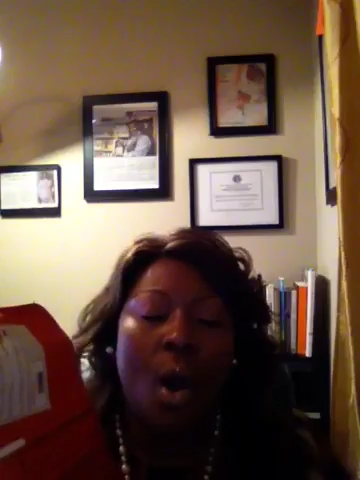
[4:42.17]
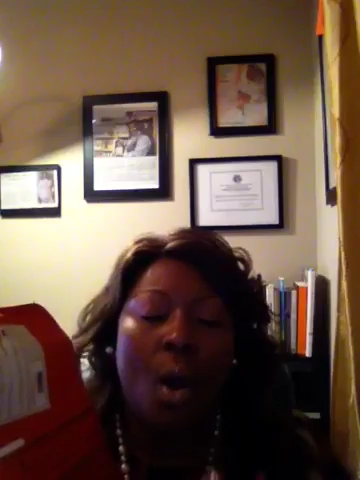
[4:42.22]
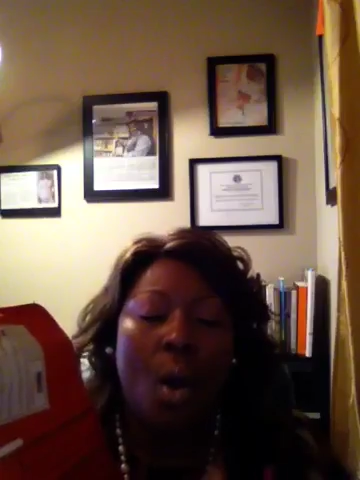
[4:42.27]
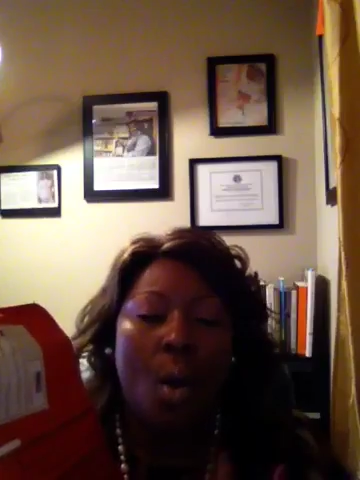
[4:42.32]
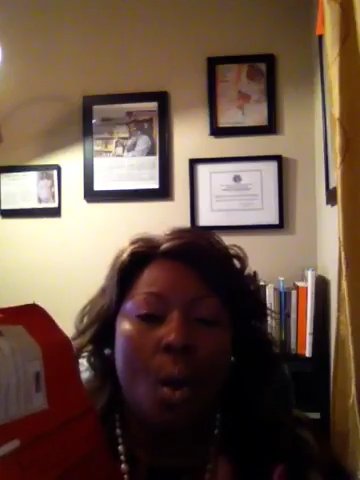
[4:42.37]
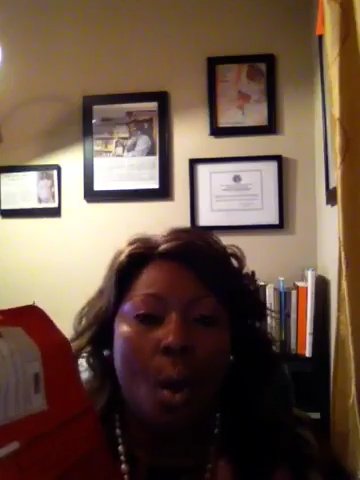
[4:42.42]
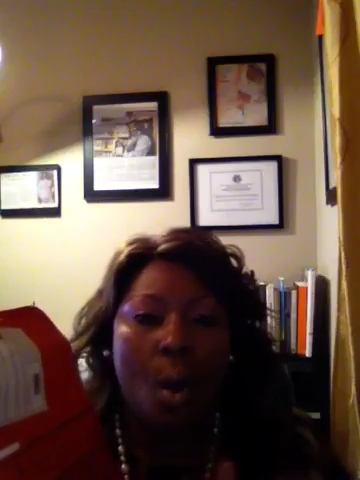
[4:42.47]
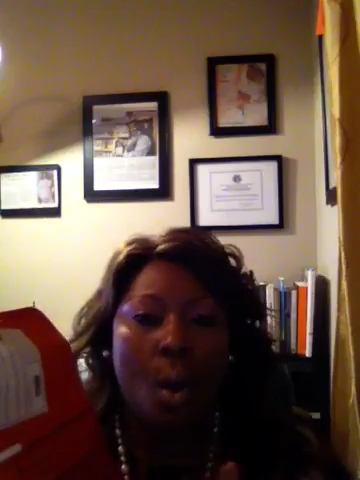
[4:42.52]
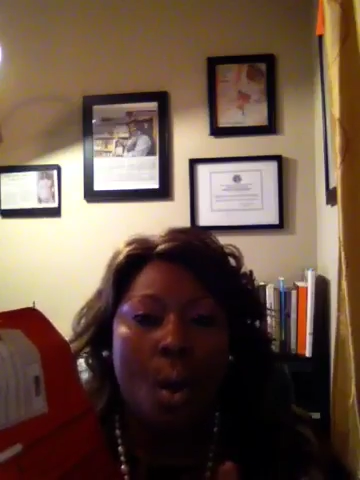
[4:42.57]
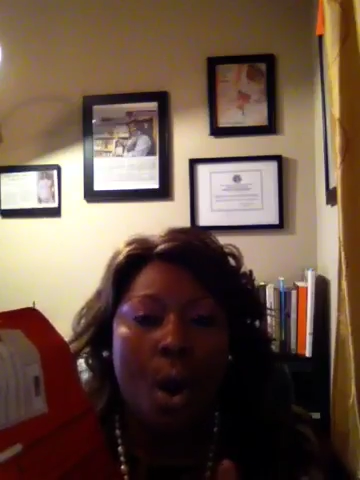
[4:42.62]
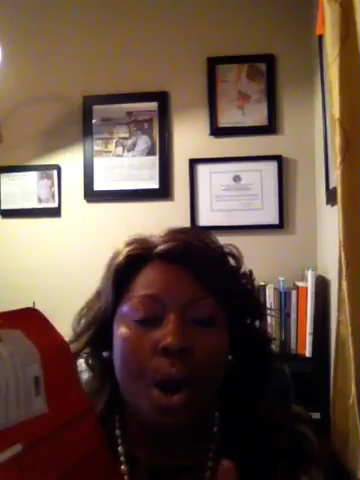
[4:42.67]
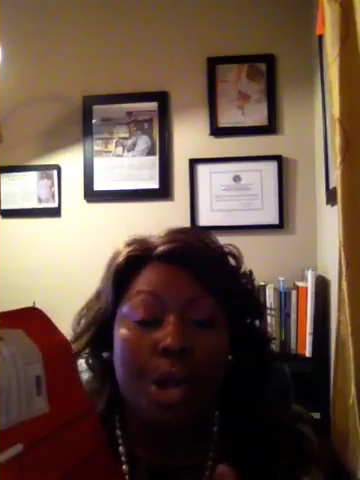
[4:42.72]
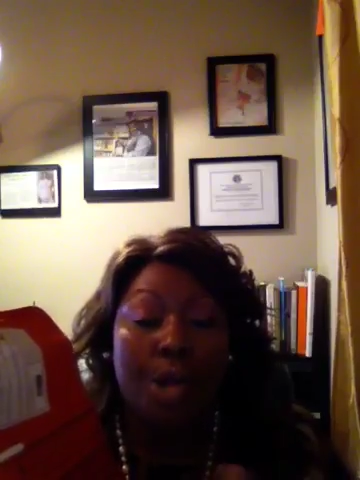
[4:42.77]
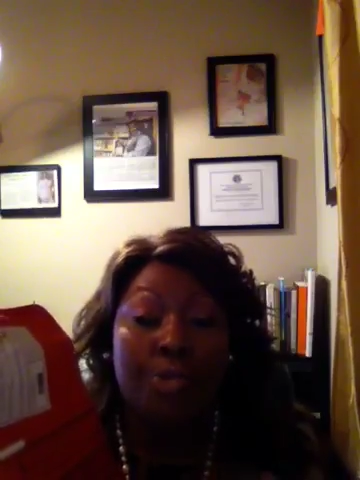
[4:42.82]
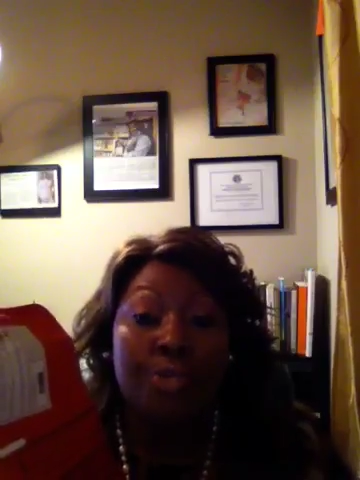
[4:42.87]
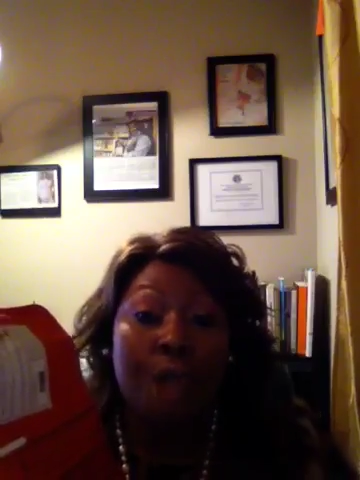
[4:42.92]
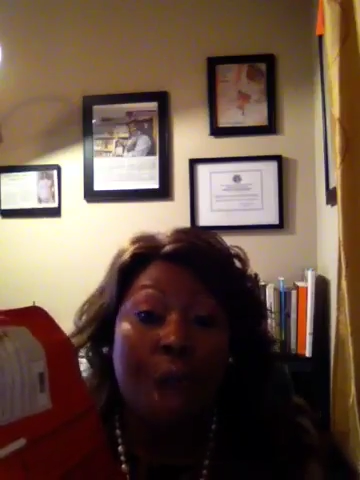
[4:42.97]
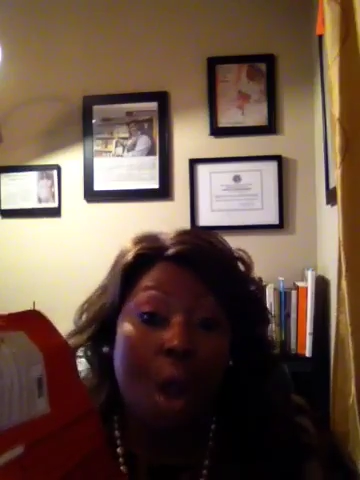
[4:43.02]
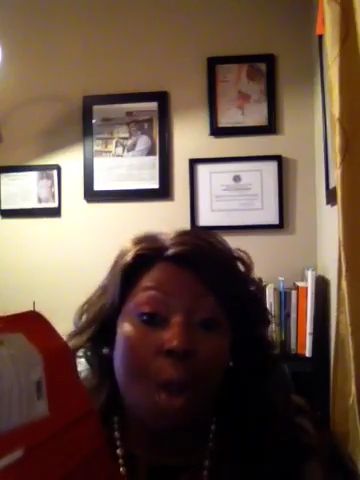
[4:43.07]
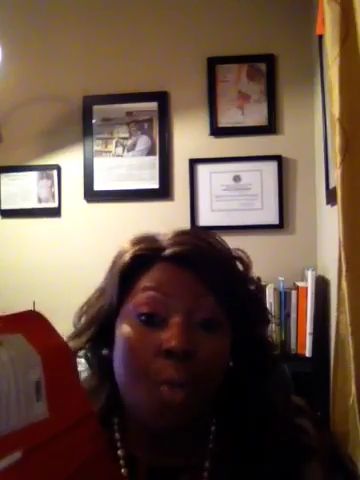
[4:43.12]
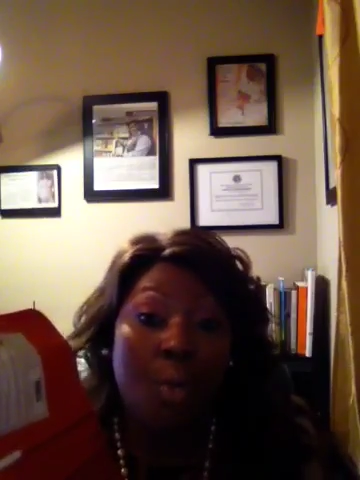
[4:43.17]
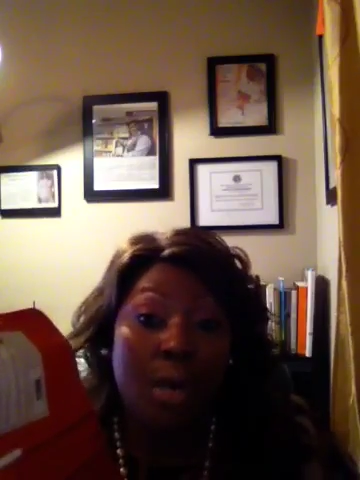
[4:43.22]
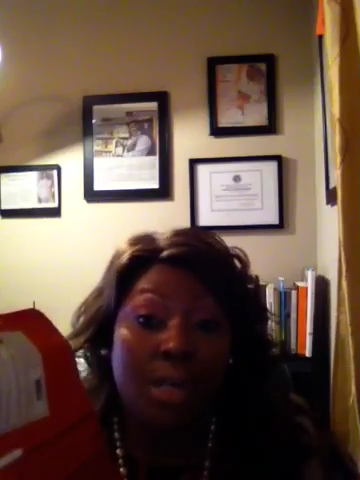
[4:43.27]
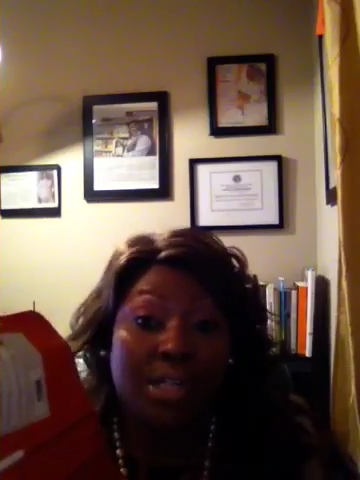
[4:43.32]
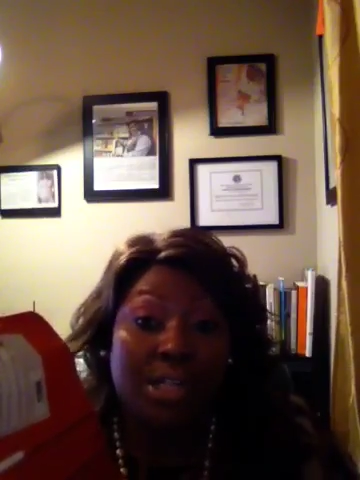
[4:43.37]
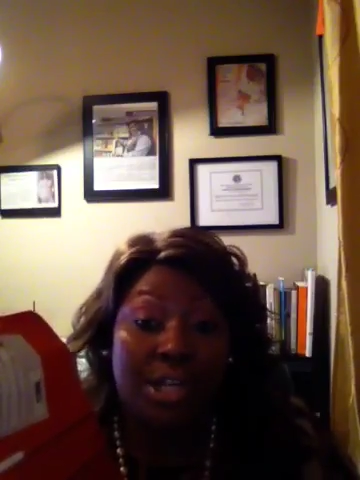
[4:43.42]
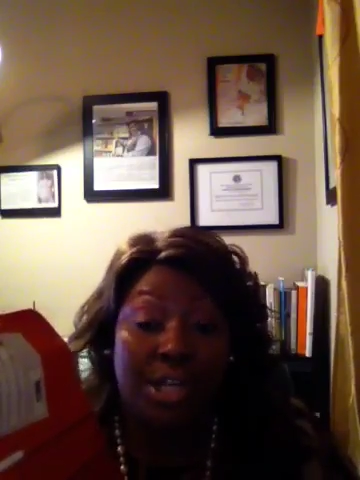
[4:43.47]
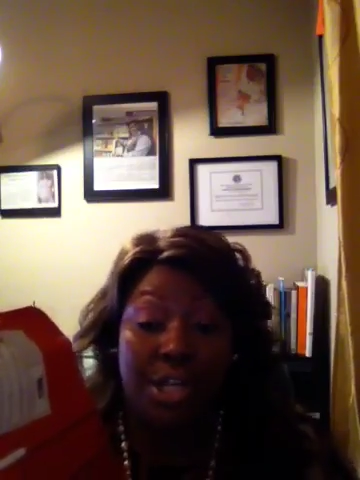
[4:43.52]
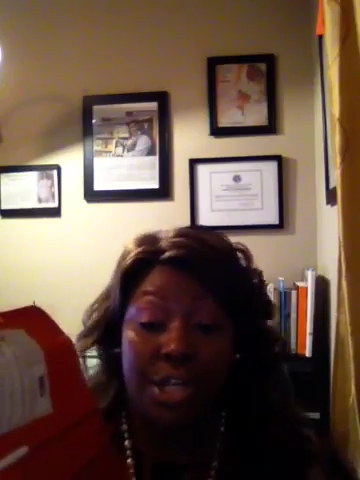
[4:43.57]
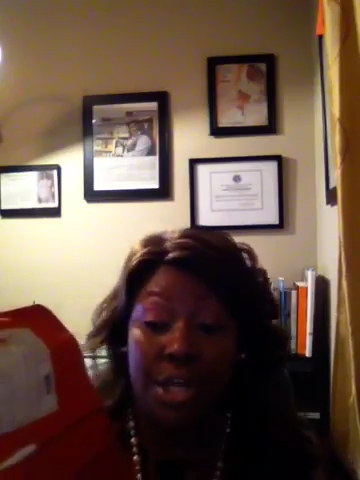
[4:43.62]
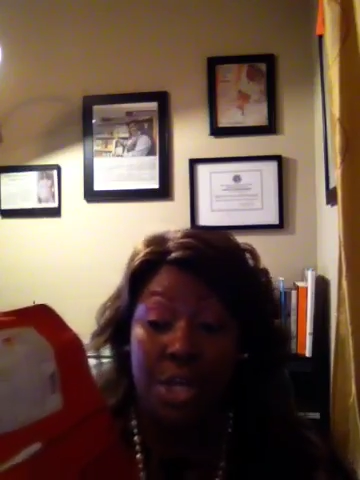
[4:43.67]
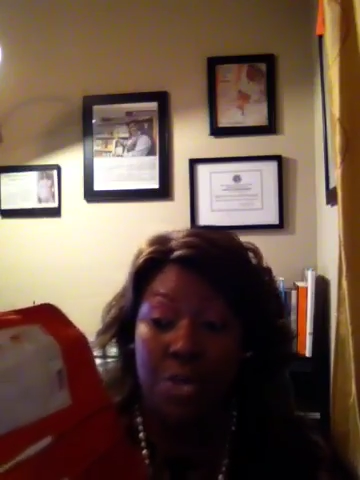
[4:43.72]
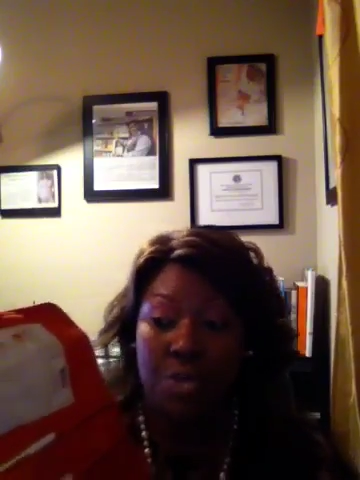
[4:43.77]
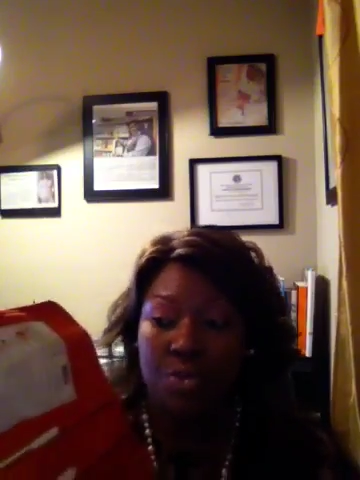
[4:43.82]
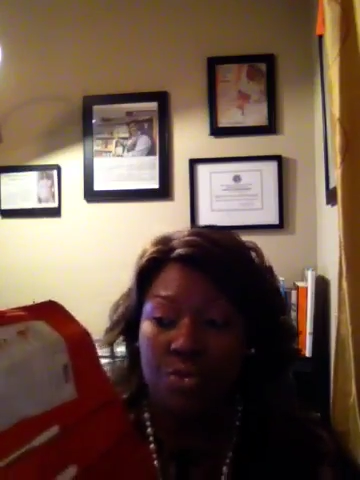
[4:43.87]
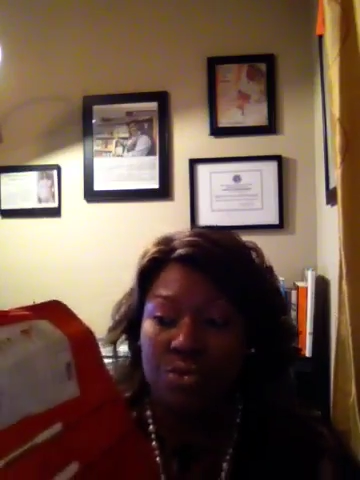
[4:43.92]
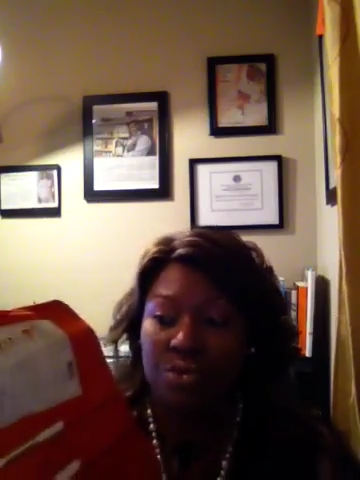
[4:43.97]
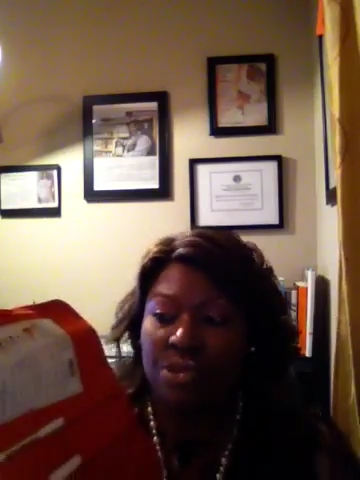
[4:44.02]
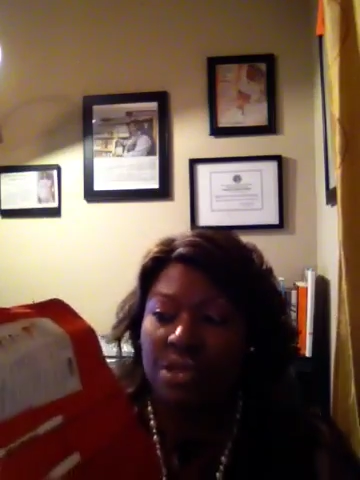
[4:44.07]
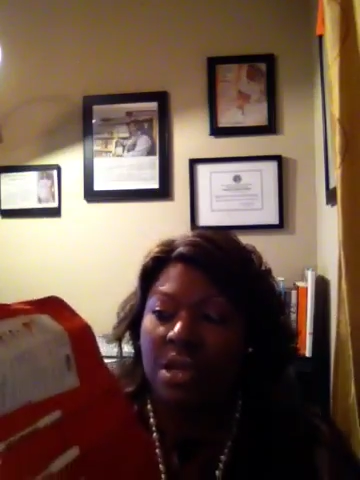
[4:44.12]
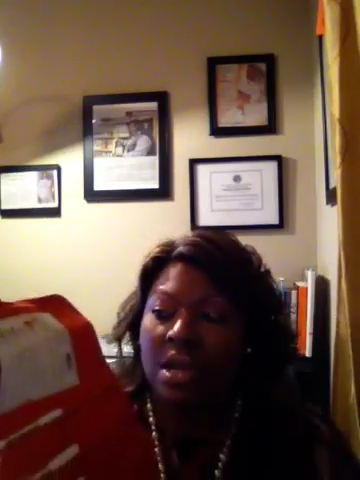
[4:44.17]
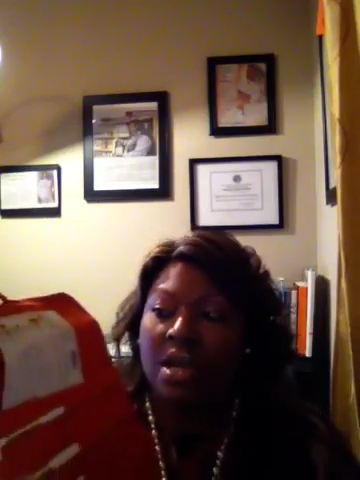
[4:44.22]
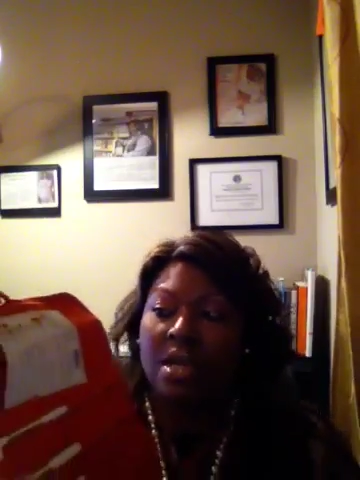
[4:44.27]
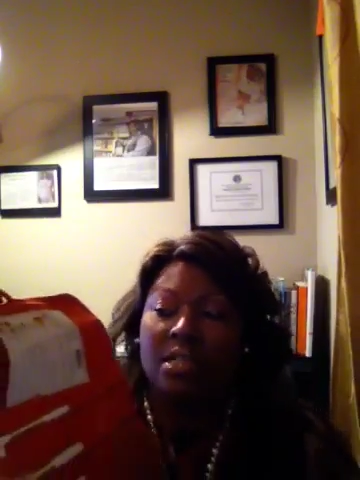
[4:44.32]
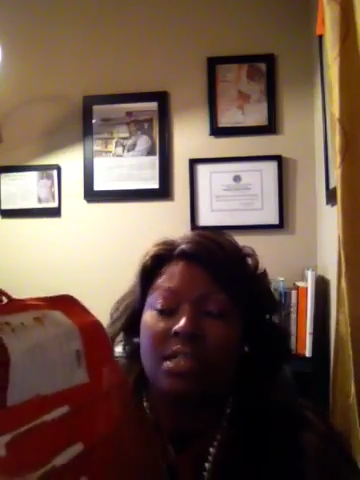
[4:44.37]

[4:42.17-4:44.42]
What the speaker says: or you know what to use.